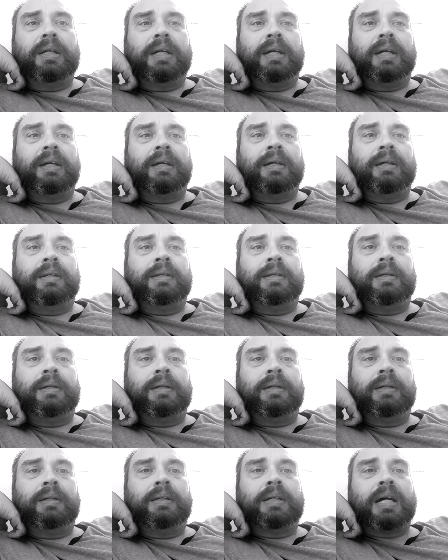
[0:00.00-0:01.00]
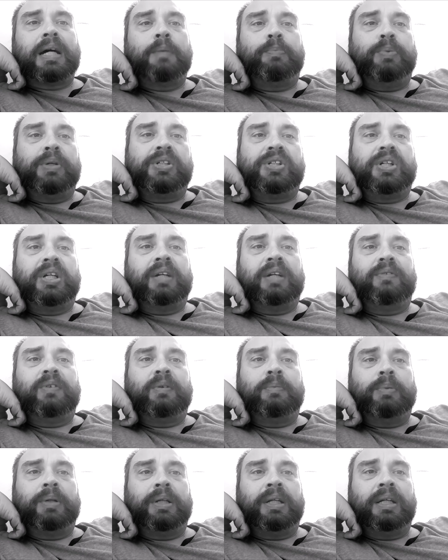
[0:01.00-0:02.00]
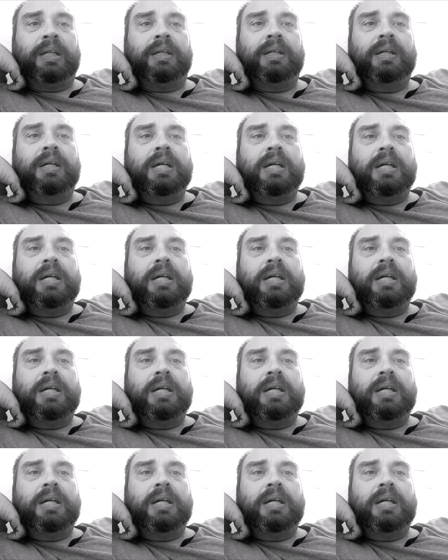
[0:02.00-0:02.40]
and I appreciate everybody